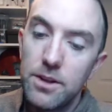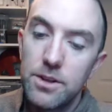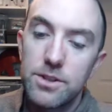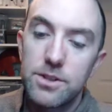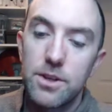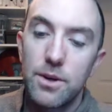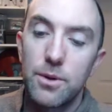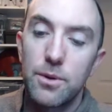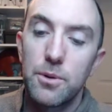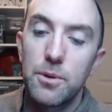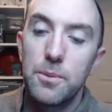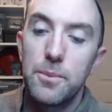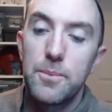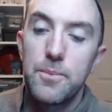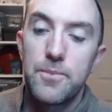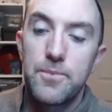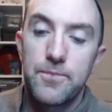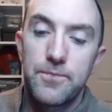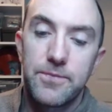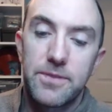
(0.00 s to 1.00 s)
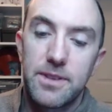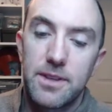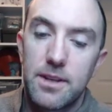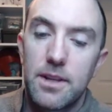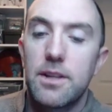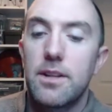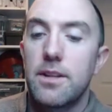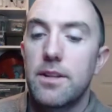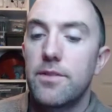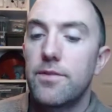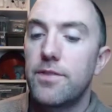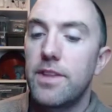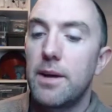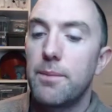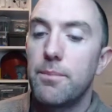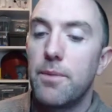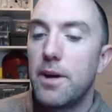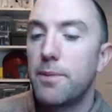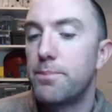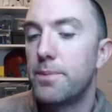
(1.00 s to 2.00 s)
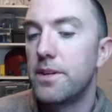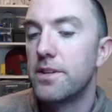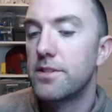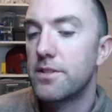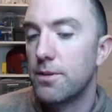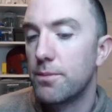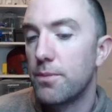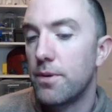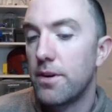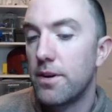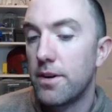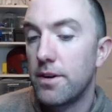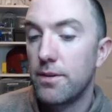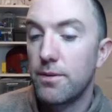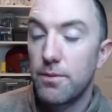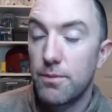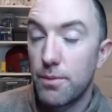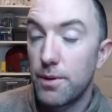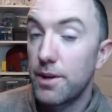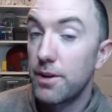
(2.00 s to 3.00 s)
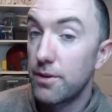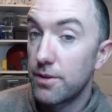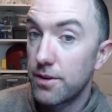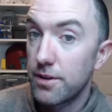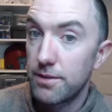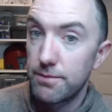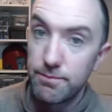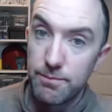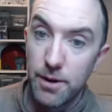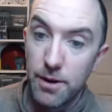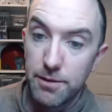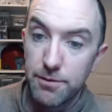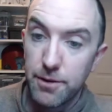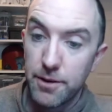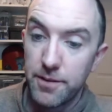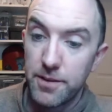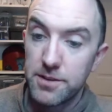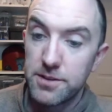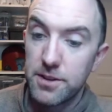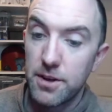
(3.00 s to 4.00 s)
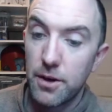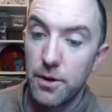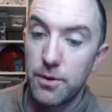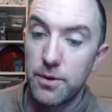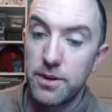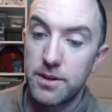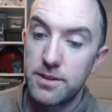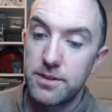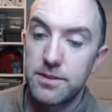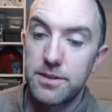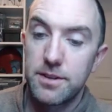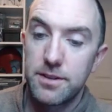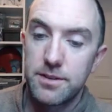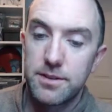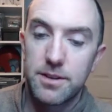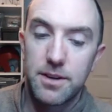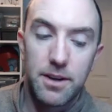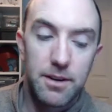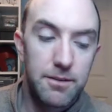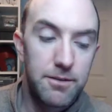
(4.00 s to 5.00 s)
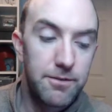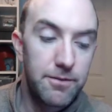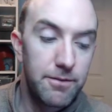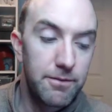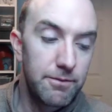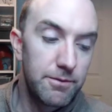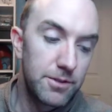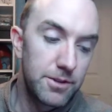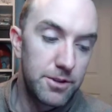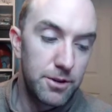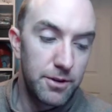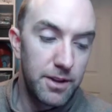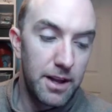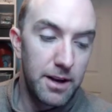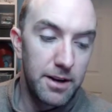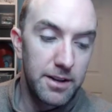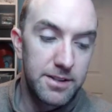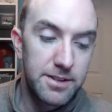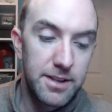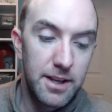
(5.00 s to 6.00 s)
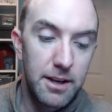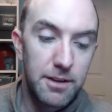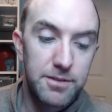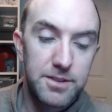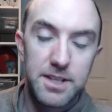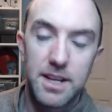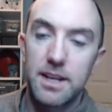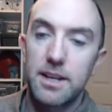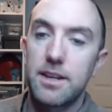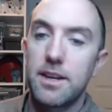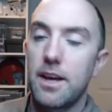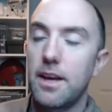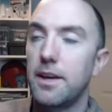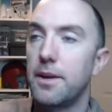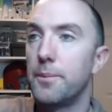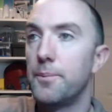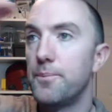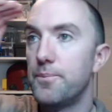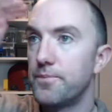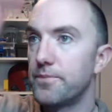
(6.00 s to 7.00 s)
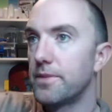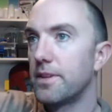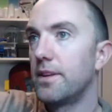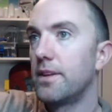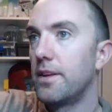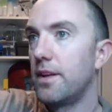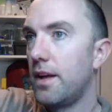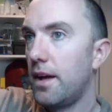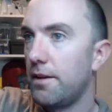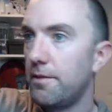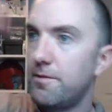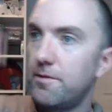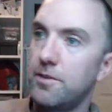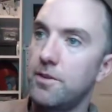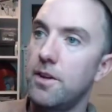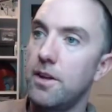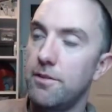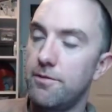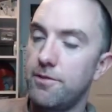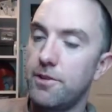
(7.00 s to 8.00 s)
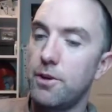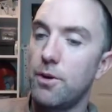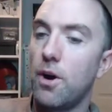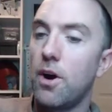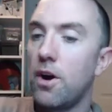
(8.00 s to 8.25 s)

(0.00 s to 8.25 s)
so that might be somewhere where you could modify this code is to, to kind of do that itself. Take a, a, f- a few